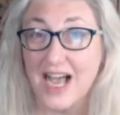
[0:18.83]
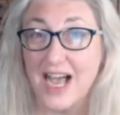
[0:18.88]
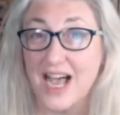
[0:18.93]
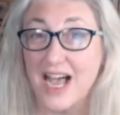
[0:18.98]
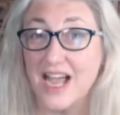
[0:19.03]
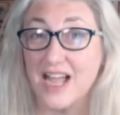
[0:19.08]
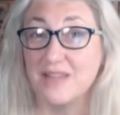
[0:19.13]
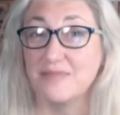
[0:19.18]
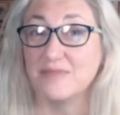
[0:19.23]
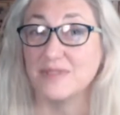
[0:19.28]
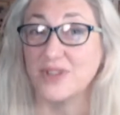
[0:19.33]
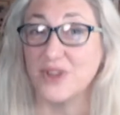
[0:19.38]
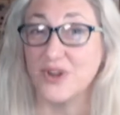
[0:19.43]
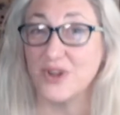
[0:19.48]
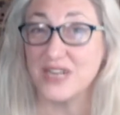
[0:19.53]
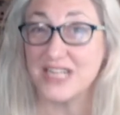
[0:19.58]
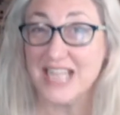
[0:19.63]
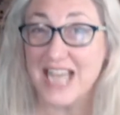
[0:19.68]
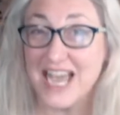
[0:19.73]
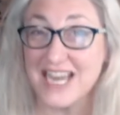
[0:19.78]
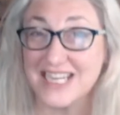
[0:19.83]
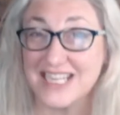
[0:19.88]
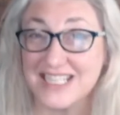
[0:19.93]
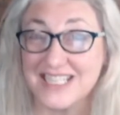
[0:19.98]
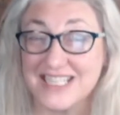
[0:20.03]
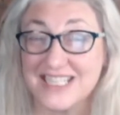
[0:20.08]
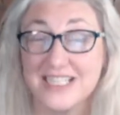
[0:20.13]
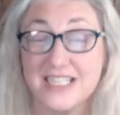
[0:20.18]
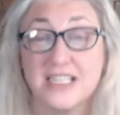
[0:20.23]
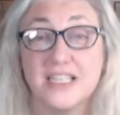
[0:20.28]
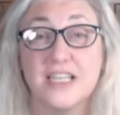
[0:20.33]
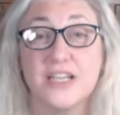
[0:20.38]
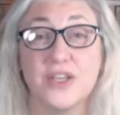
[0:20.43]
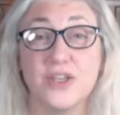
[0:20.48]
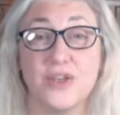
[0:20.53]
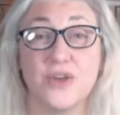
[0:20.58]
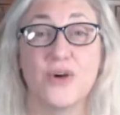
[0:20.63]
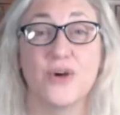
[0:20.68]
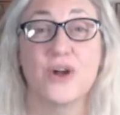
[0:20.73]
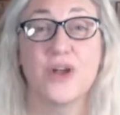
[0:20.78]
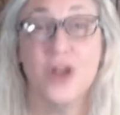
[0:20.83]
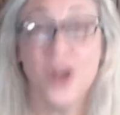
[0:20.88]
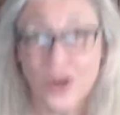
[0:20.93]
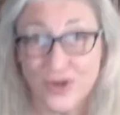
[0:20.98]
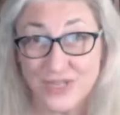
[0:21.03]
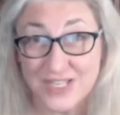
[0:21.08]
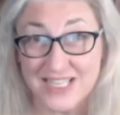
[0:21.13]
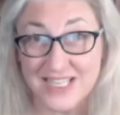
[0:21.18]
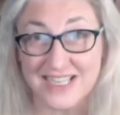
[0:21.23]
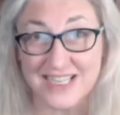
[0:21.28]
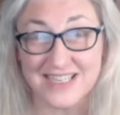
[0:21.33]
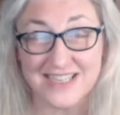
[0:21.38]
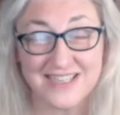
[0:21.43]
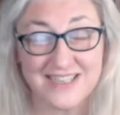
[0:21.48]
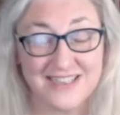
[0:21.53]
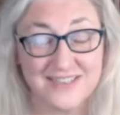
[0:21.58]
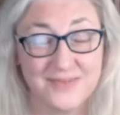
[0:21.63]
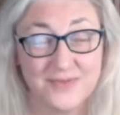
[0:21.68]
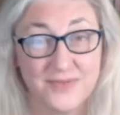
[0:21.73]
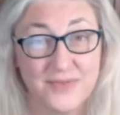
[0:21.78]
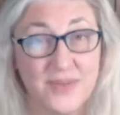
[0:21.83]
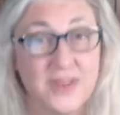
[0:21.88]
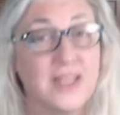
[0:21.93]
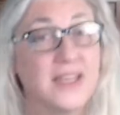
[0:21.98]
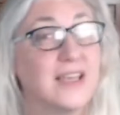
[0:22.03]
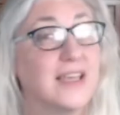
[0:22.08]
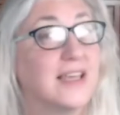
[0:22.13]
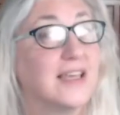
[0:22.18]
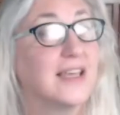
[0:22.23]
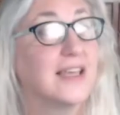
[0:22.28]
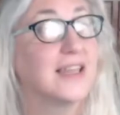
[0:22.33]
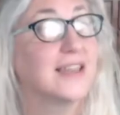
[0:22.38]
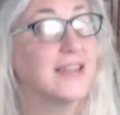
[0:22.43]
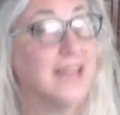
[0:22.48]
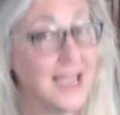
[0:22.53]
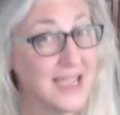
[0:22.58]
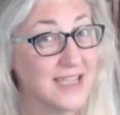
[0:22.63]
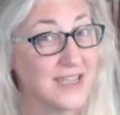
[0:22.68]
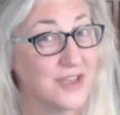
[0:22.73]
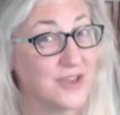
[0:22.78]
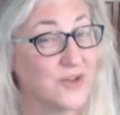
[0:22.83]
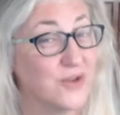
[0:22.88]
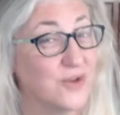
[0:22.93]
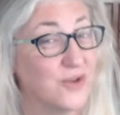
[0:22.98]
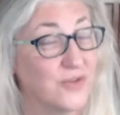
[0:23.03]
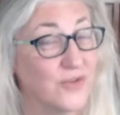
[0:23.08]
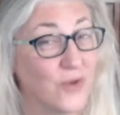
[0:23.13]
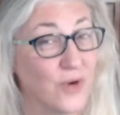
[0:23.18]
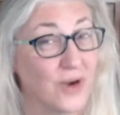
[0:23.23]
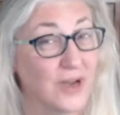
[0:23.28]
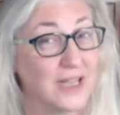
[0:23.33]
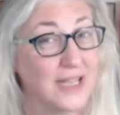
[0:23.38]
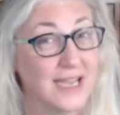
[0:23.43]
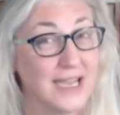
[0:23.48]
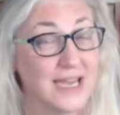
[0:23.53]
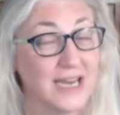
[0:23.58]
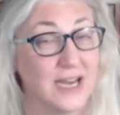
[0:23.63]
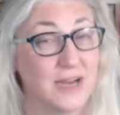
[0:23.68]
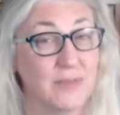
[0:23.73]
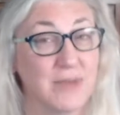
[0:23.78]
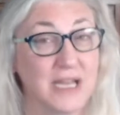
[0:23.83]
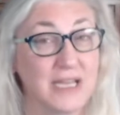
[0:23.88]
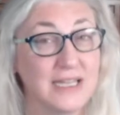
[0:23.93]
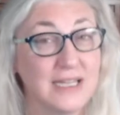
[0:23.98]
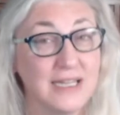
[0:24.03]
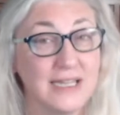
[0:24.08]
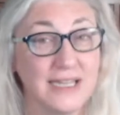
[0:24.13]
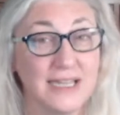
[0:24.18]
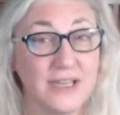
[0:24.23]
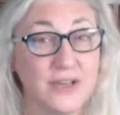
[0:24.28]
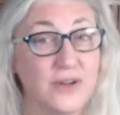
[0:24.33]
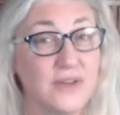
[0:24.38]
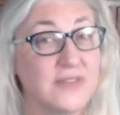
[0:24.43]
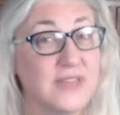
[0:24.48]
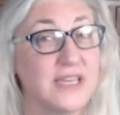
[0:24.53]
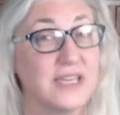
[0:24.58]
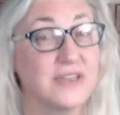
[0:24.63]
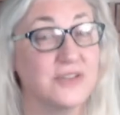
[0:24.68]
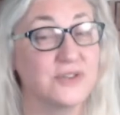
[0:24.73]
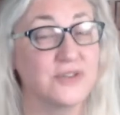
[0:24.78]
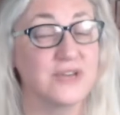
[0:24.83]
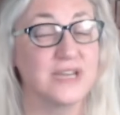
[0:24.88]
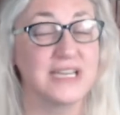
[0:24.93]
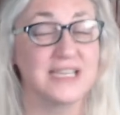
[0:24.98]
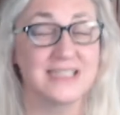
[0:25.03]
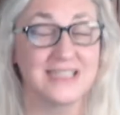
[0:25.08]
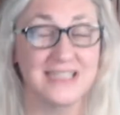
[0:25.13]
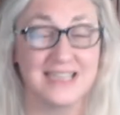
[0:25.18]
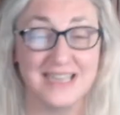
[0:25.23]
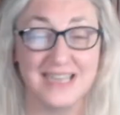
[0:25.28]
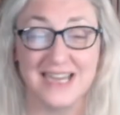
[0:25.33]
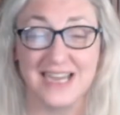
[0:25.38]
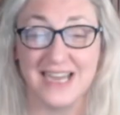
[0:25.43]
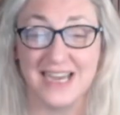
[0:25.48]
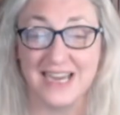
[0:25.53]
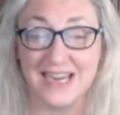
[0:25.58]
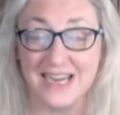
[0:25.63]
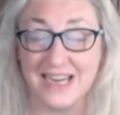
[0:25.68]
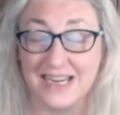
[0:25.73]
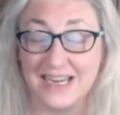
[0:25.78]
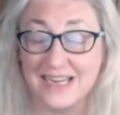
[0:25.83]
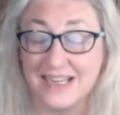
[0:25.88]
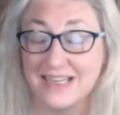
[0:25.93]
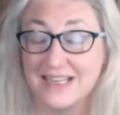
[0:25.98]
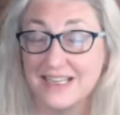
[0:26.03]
I'm Laura DeGattis, your hostess. Thank you for clicking on my little acre of the internet today.